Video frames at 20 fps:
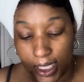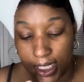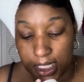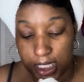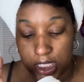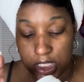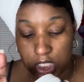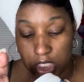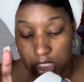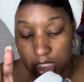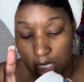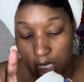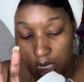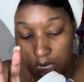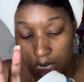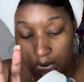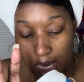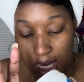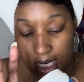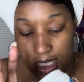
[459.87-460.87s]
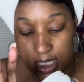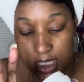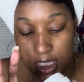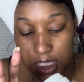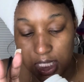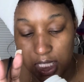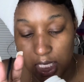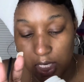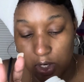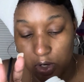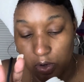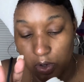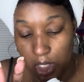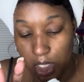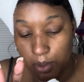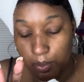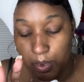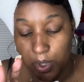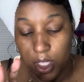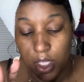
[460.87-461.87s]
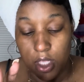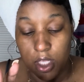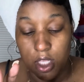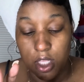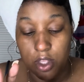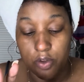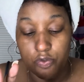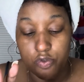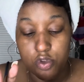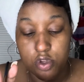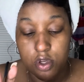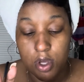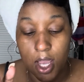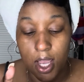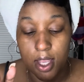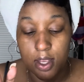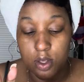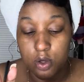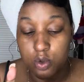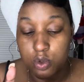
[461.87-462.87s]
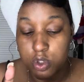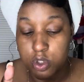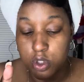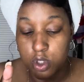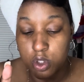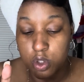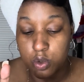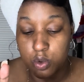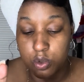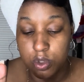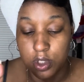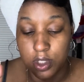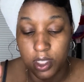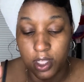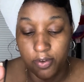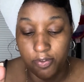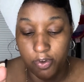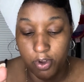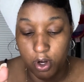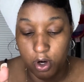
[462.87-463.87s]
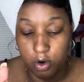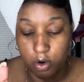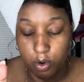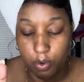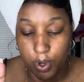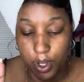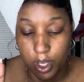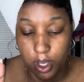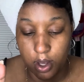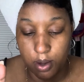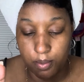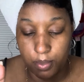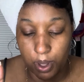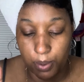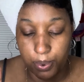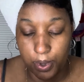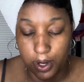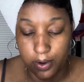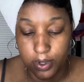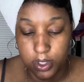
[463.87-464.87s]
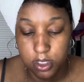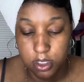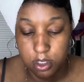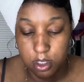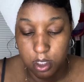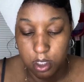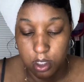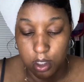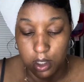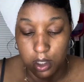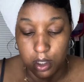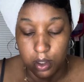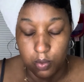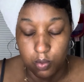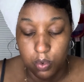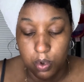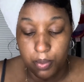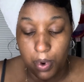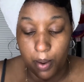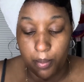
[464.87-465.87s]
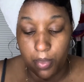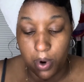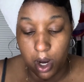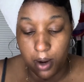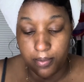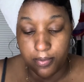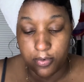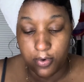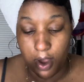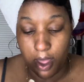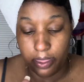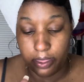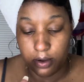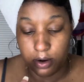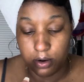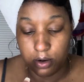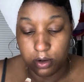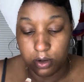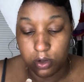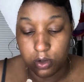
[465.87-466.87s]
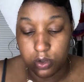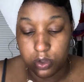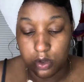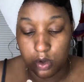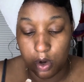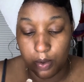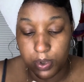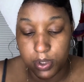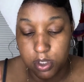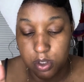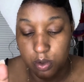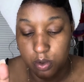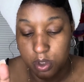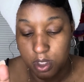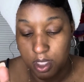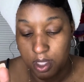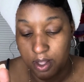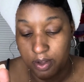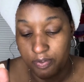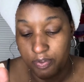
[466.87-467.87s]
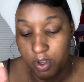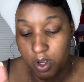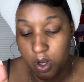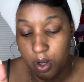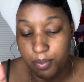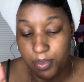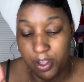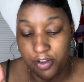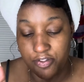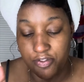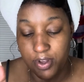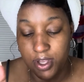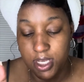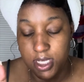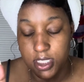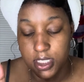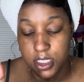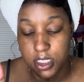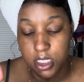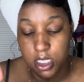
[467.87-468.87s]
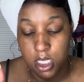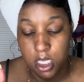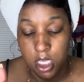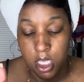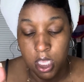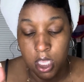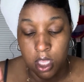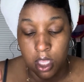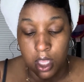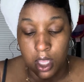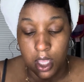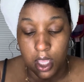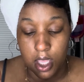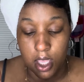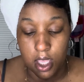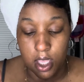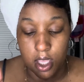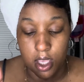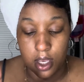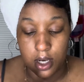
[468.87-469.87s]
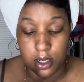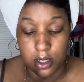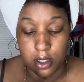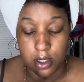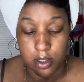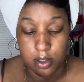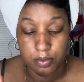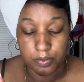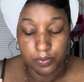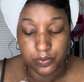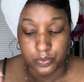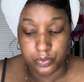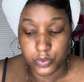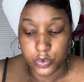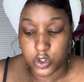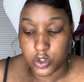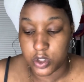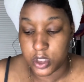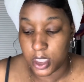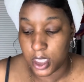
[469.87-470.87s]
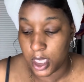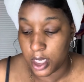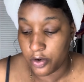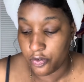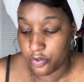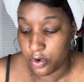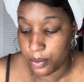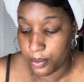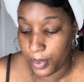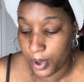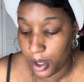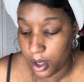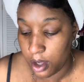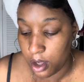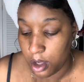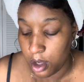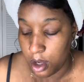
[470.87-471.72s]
it's just a nice thick cream. I used to use Nivea growing up. My parents, or my mom rather, used to always use Nivea on my face, and she used to get it from my